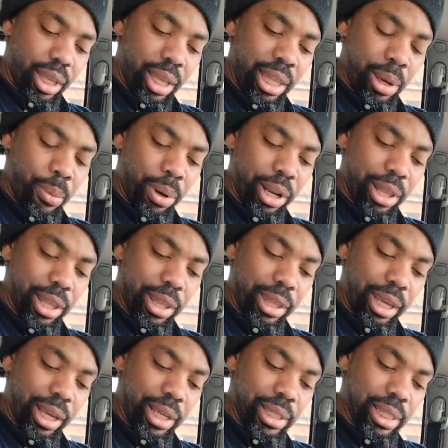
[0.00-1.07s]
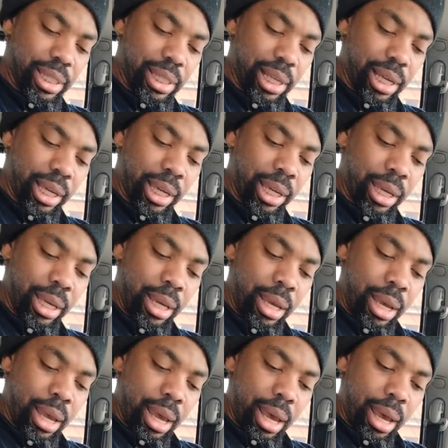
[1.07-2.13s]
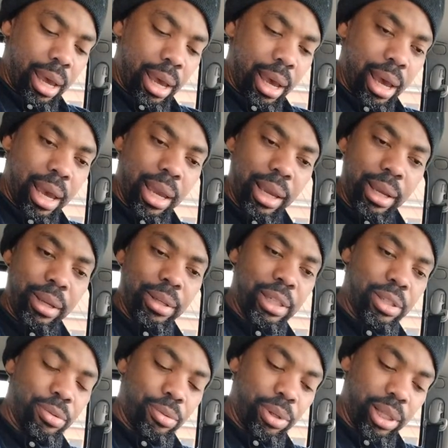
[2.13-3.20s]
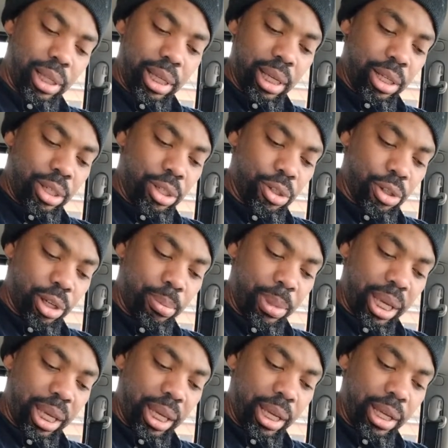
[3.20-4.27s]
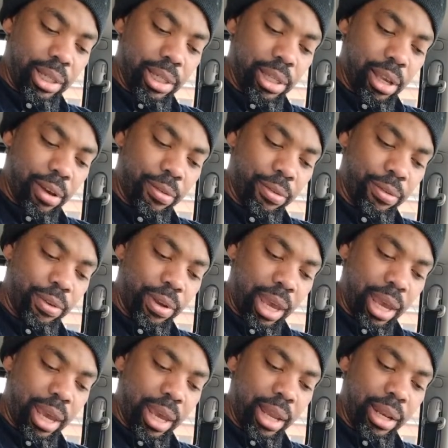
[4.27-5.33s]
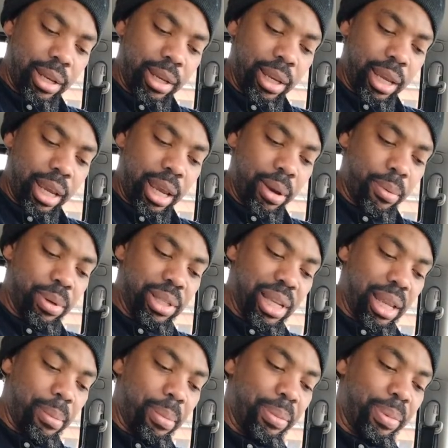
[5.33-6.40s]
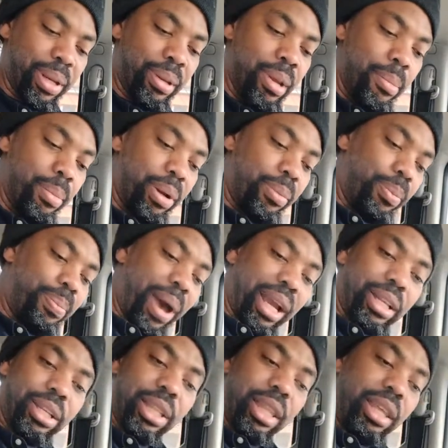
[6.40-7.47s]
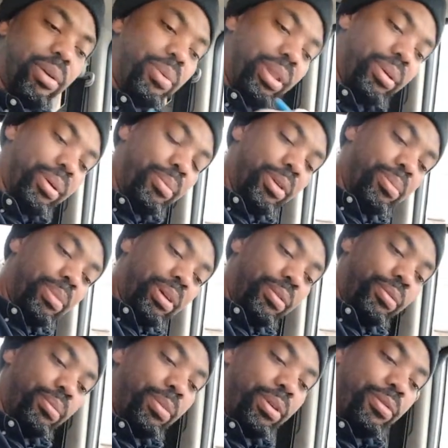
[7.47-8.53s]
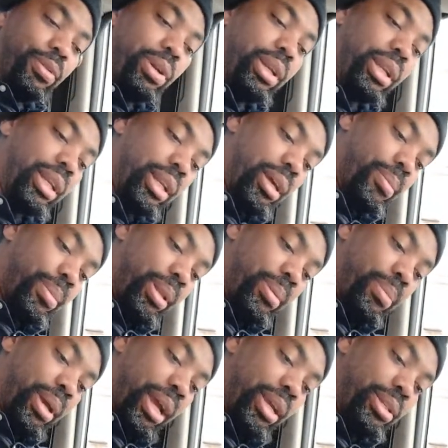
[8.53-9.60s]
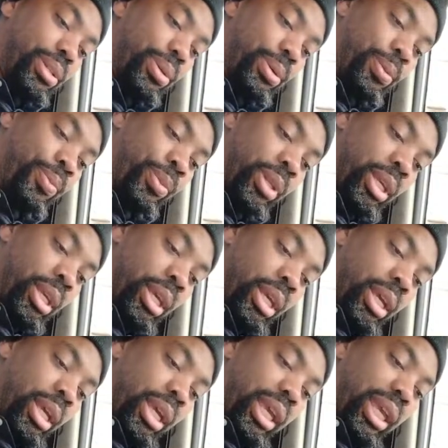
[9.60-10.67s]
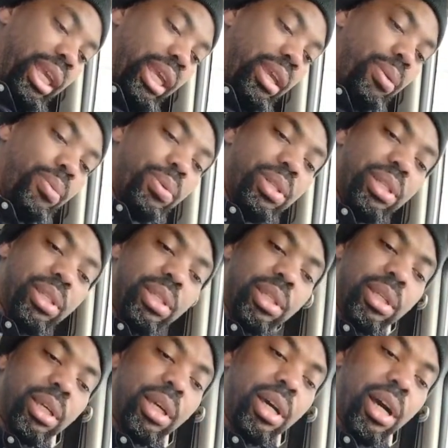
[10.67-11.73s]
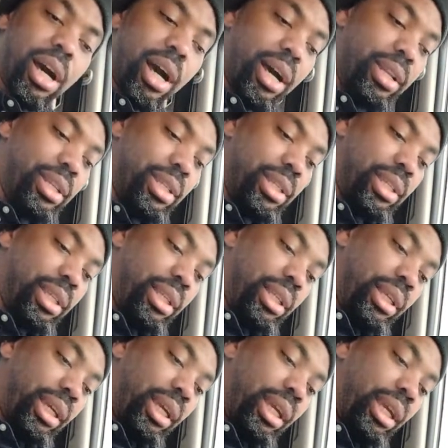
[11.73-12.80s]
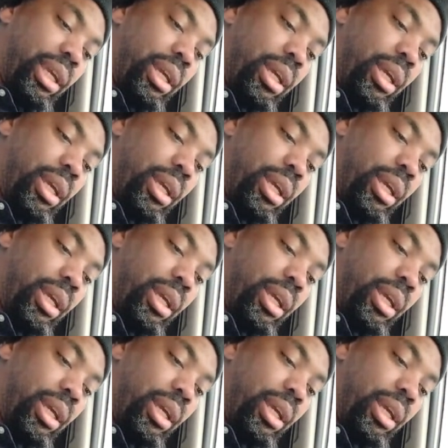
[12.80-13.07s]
one of the things is like, I just really enjoy making stuff, and it was like that. But back to the thing with my friend in high school, he was constantly